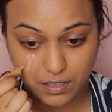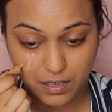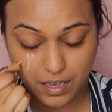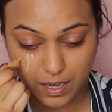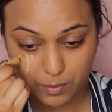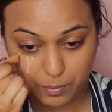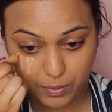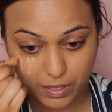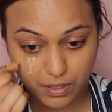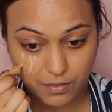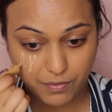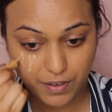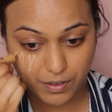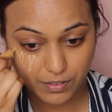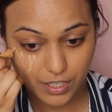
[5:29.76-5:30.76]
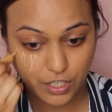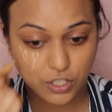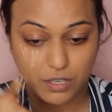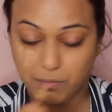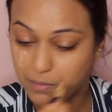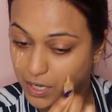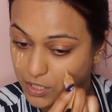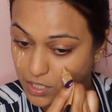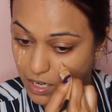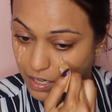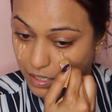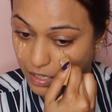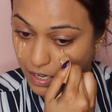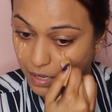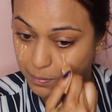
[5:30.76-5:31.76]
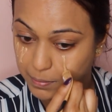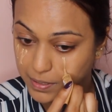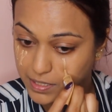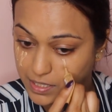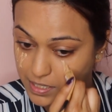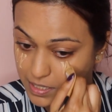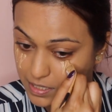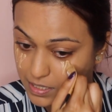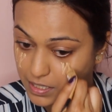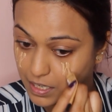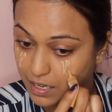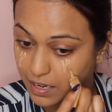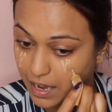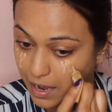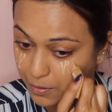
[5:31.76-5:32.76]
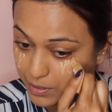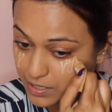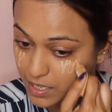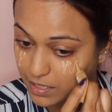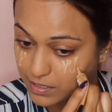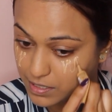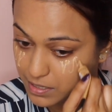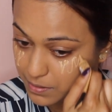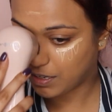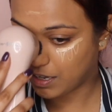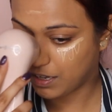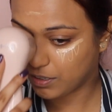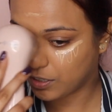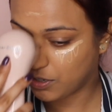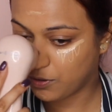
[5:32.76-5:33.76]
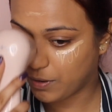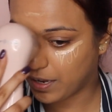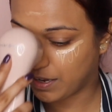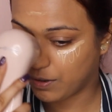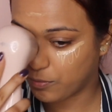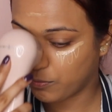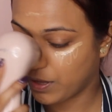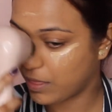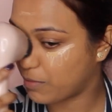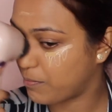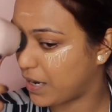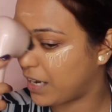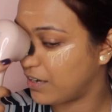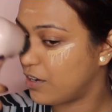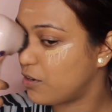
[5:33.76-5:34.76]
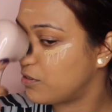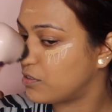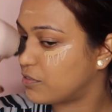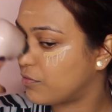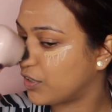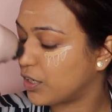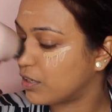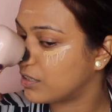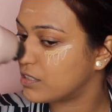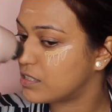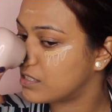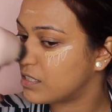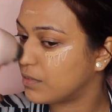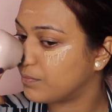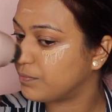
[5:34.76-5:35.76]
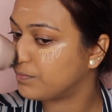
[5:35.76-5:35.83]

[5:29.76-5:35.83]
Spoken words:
help with the foundation brush and help us see how it does. I'll go in with my nose first.